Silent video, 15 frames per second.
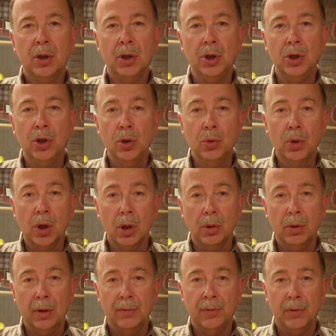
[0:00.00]
the new
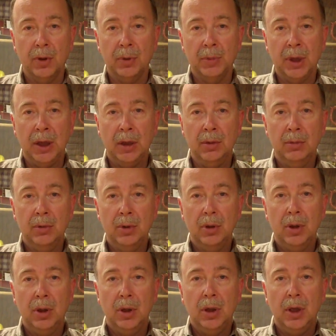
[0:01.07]
COLA formula
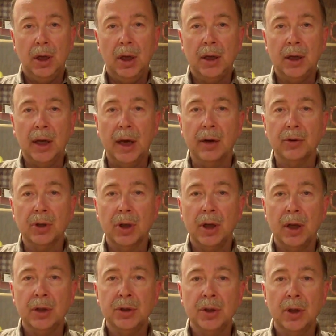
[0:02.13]
and
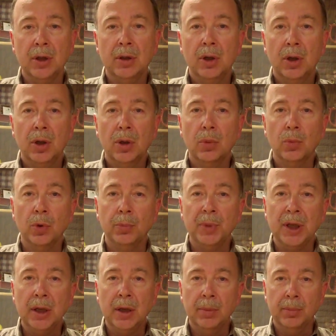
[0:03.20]
calculation will
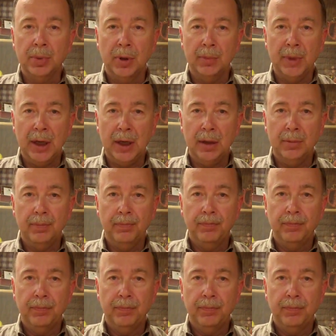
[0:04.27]
be implemented.